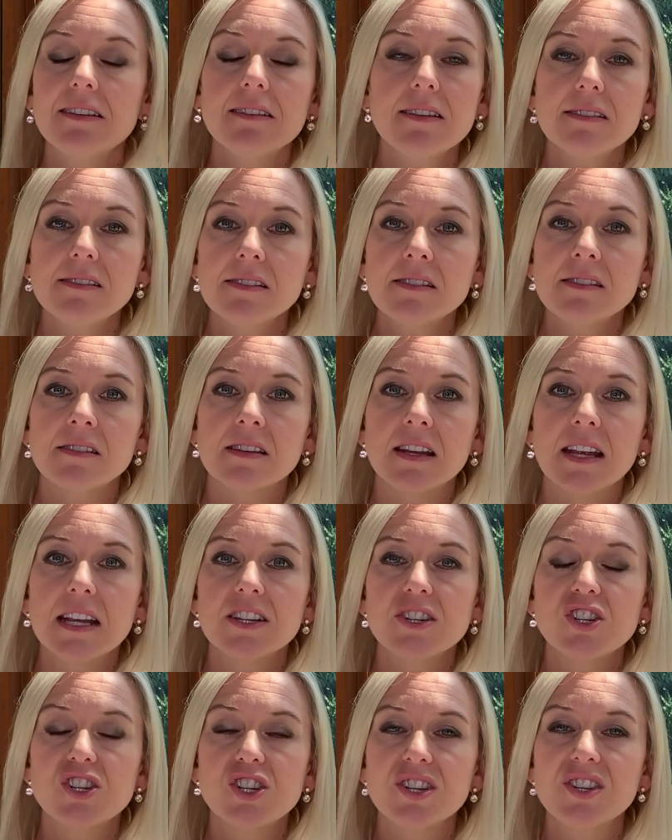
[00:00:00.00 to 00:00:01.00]
it isn't.
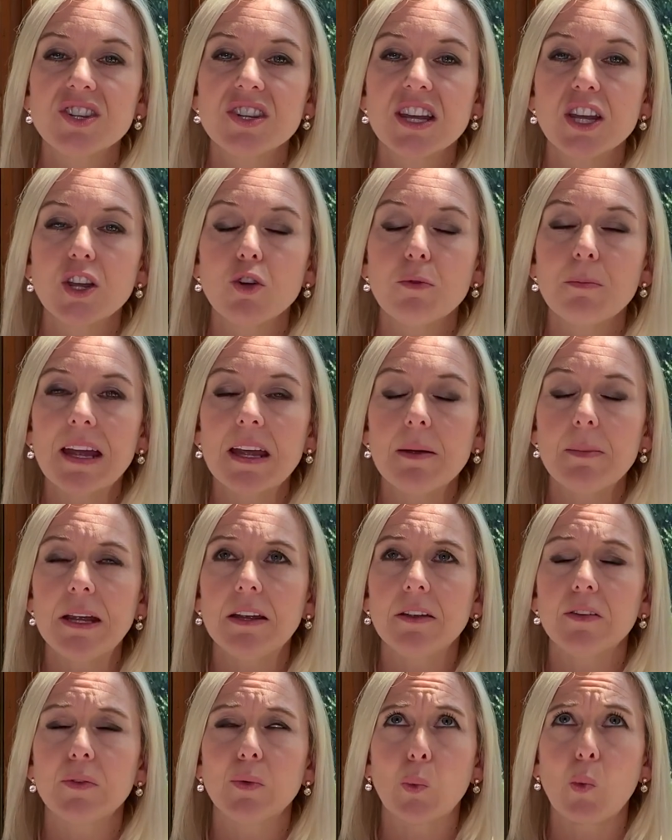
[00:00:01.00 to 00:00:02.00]
It's just that your
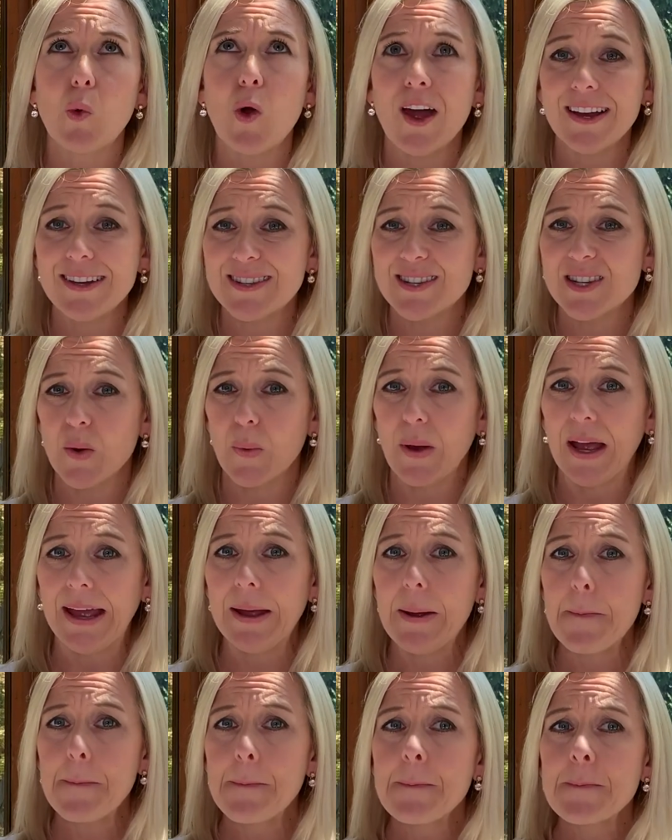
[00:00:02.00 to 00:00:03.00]
baby is wise to
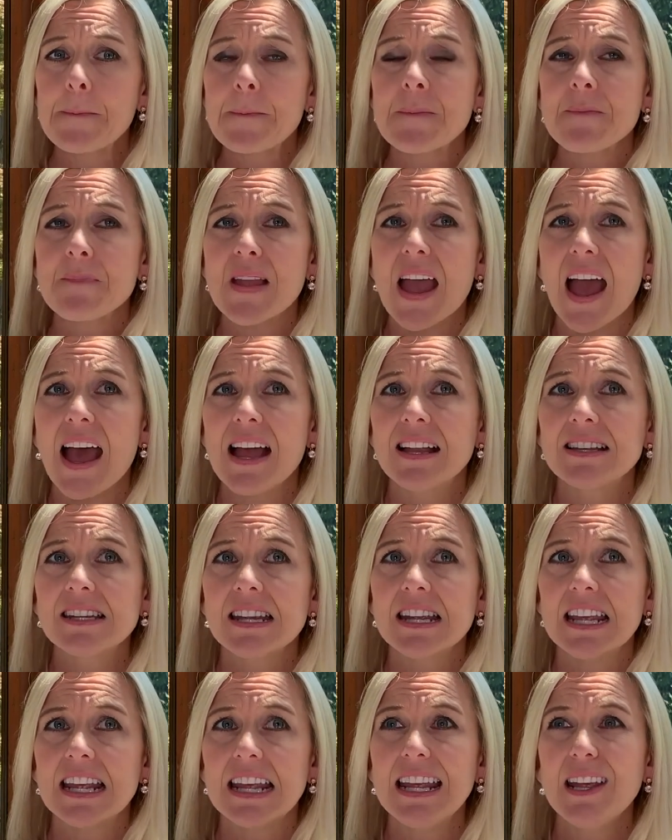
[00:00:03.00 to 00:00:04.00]
it and
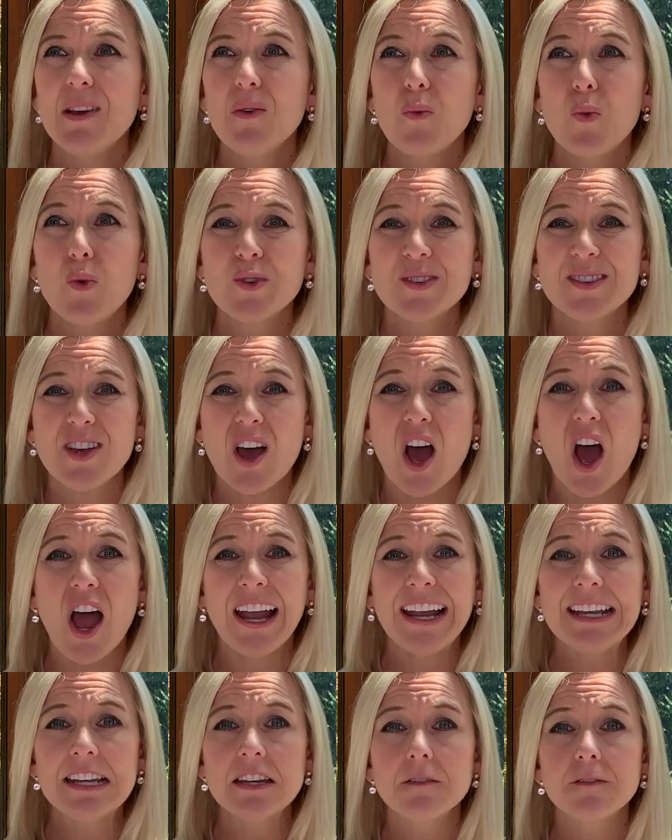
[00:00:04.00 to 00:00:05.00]
it was
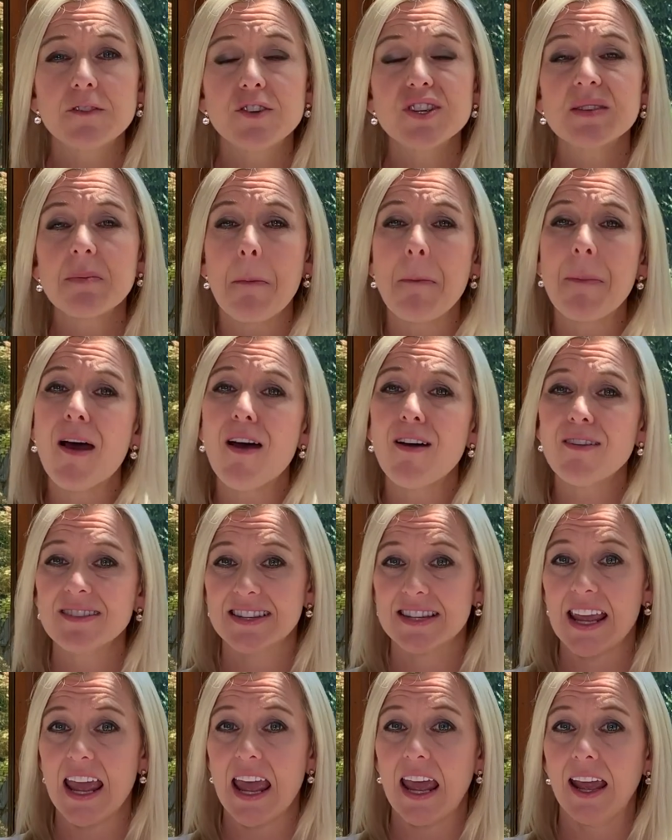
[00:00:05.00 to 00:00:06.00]
kind of just
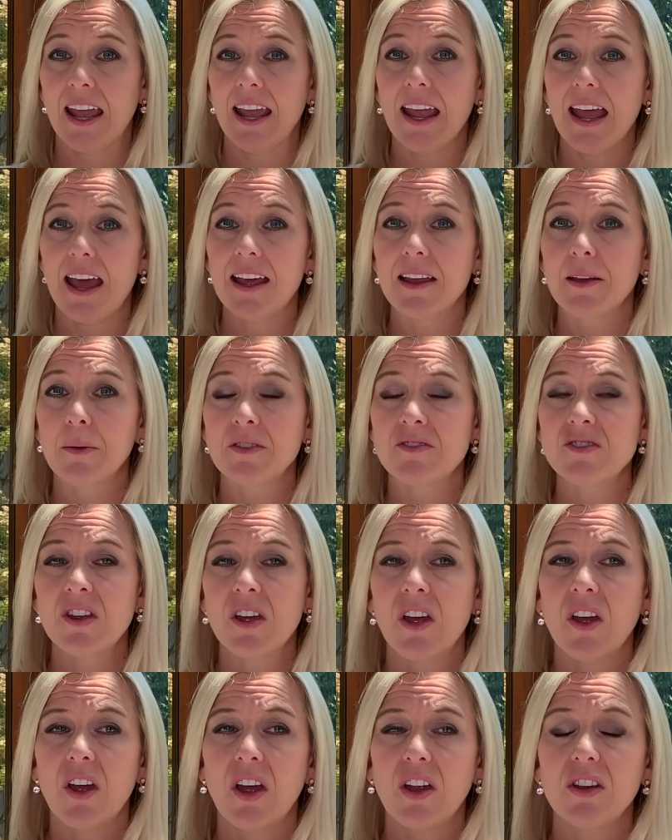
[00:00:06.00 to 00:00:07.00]
masking and
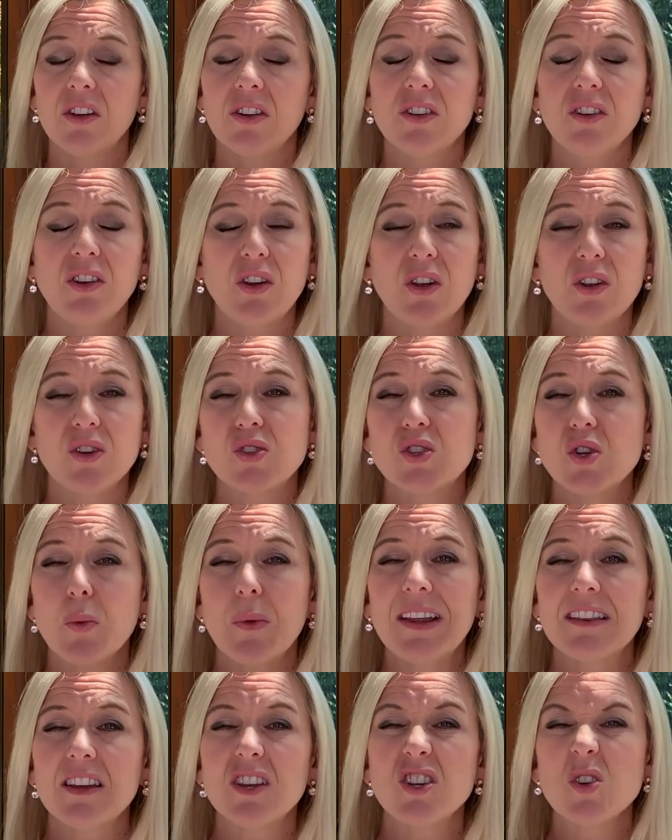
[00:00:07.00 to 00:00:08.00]
you know,
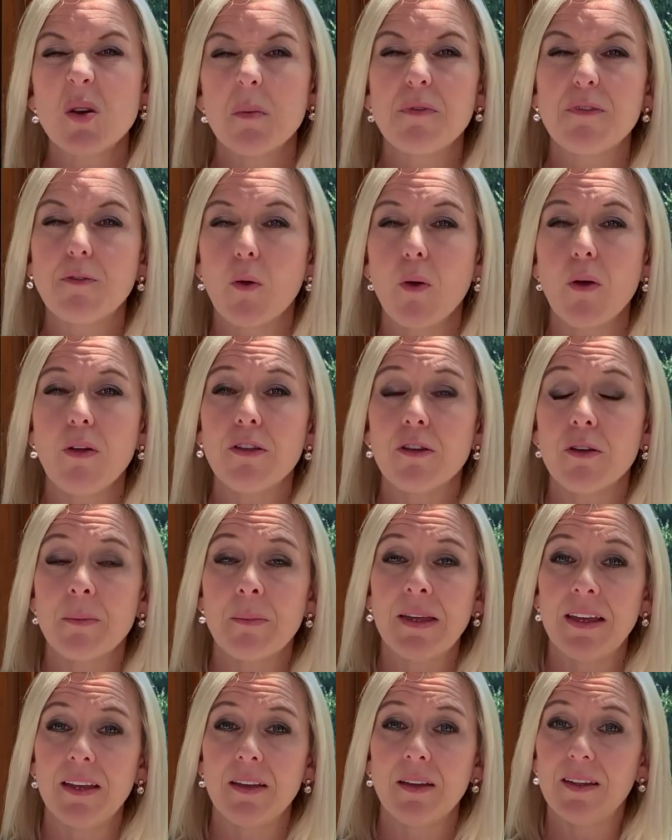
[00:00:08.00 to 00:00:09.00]
doing the job for
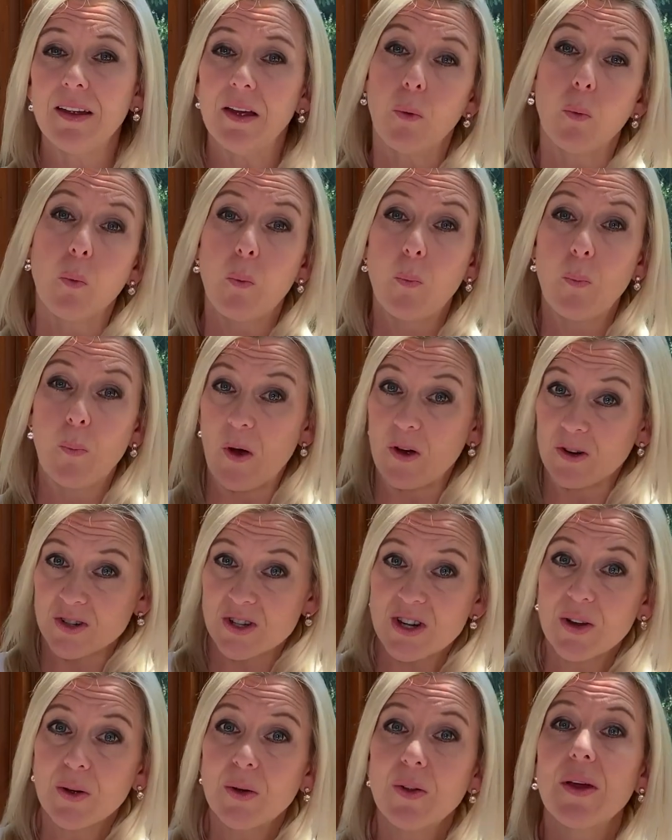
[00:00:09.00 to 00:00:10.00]
them
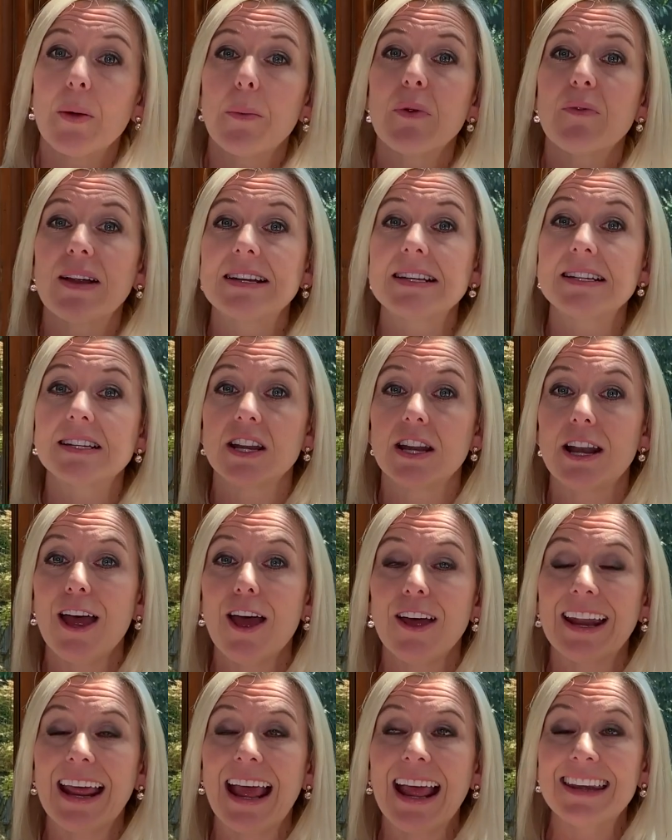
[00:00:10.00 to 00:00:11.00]
until they were ready to
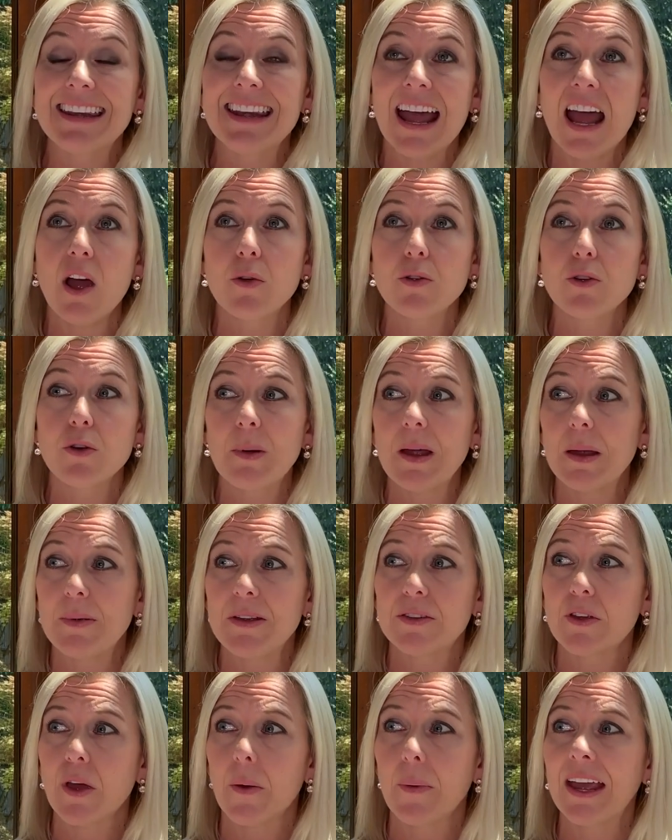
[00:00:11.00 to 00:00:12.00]
learn. And now your
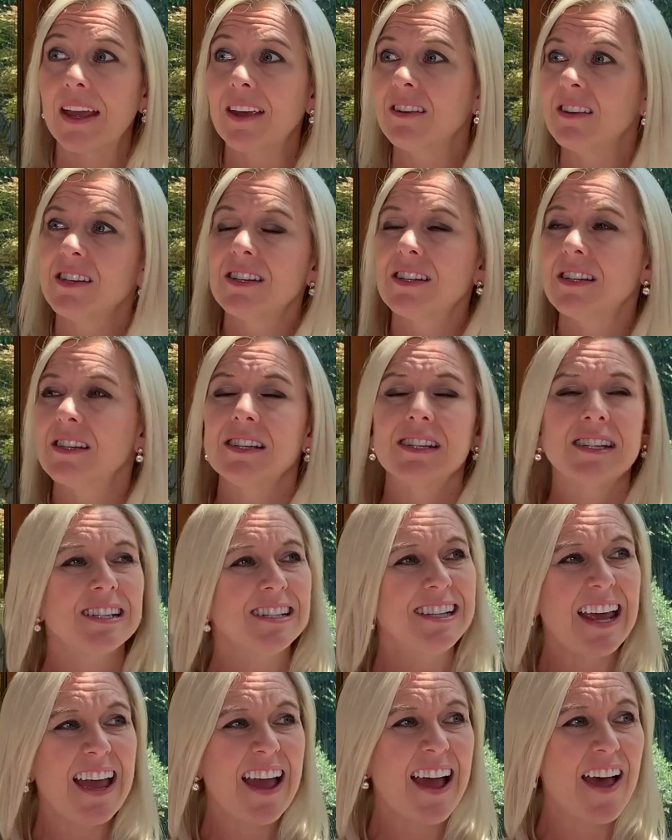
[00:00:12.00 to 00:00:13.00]
baby's going,
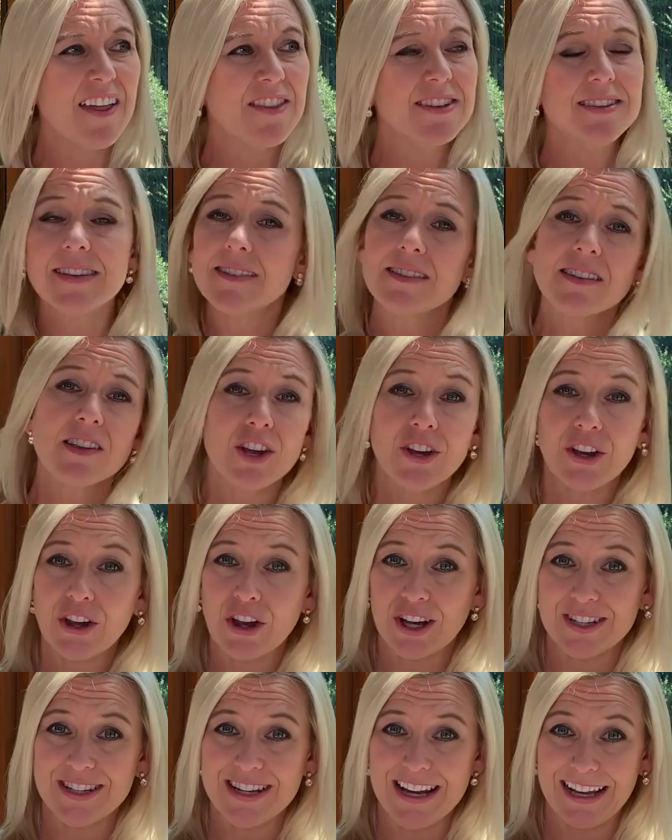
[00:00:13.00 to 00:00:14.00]
yeah, this isn't going to
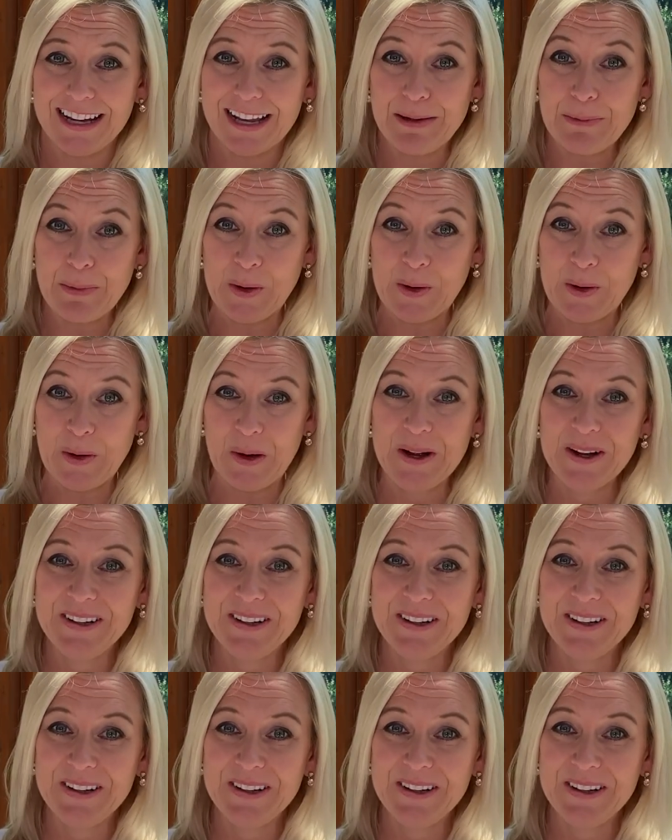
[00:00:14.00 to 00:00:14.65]
cut it anymore.